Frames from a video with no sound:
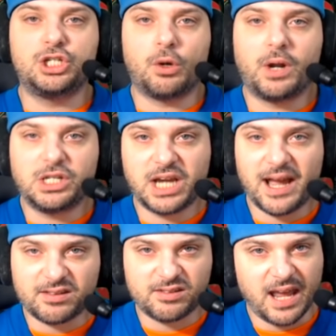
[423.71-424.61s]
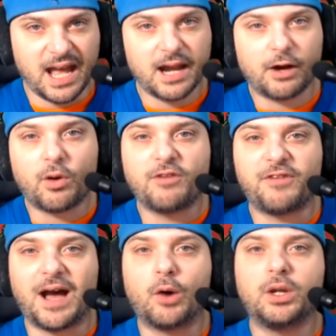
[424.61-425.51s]
Jonah Jackson had a rough
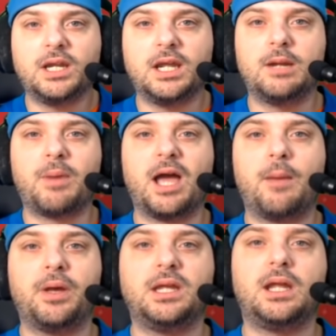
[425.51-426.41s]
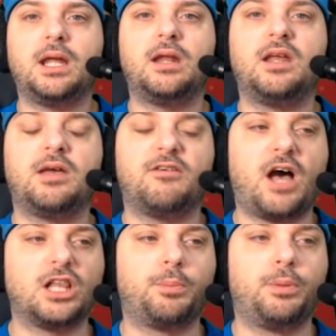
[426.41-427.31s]
outing, in my opinion, and
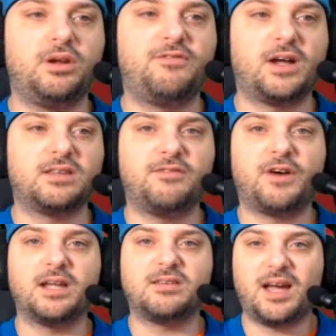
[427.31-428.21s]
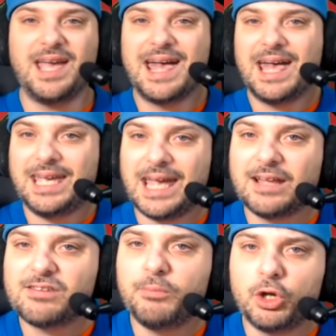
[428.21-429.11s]
Halapuliti Vaitivaitai, he
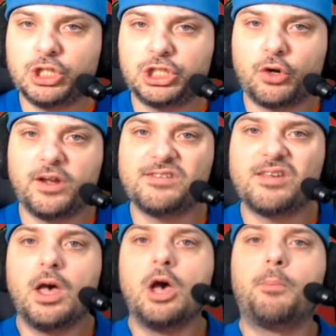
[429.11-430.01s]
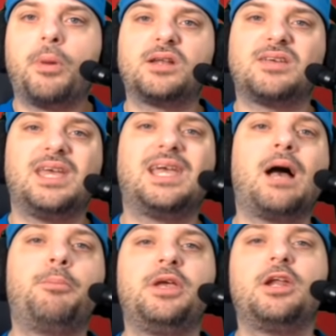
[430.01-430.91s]
had some good showings, but he
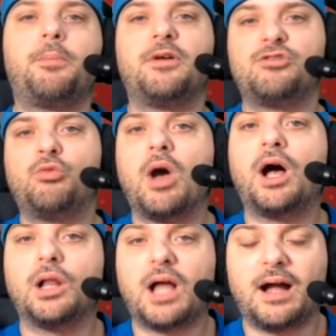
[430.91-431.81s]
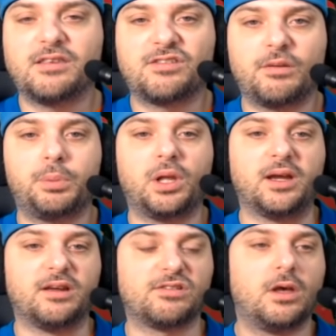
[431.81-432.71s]
got beat up as well on some
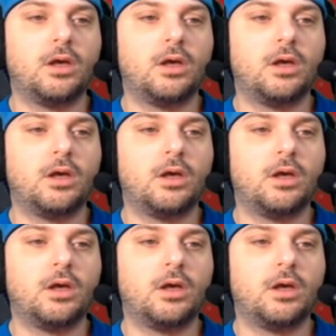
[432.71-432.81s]
plays.